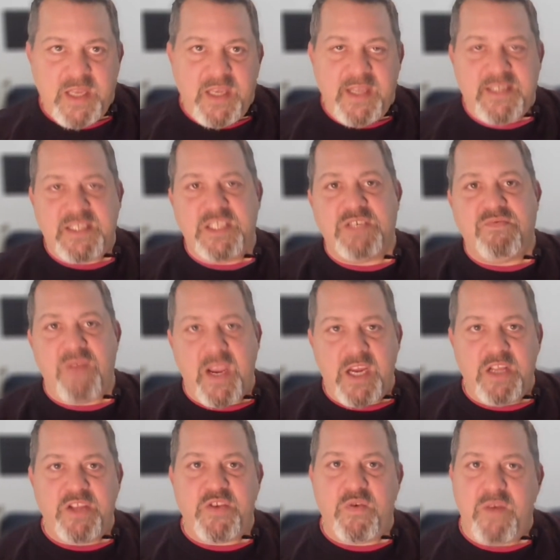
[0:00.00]
It's this
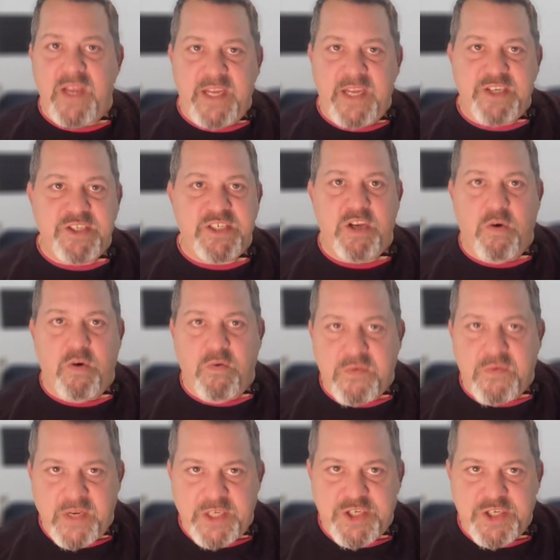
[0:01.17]
regulatory agency
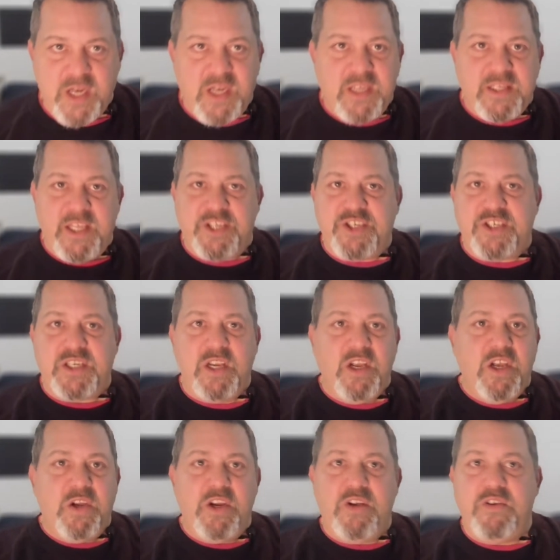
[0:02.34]
overreach that just,
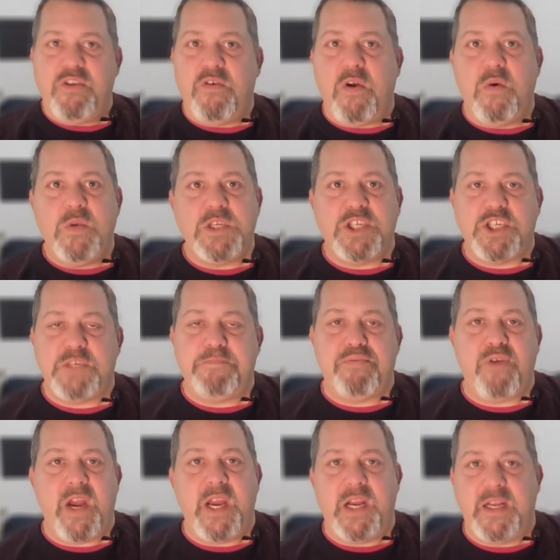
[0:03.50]
you know, you're always just
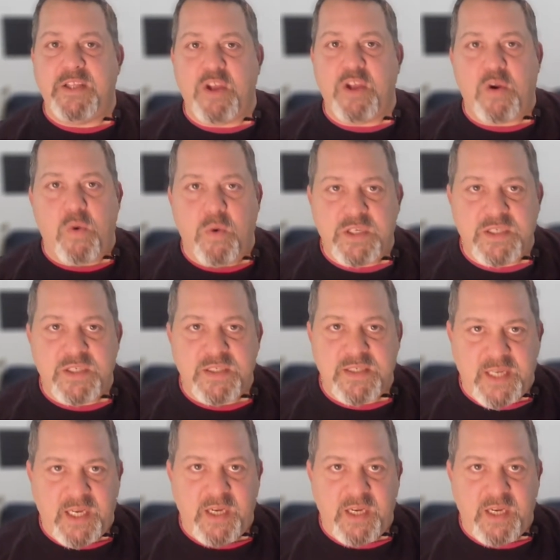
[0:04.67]
praying that the courts see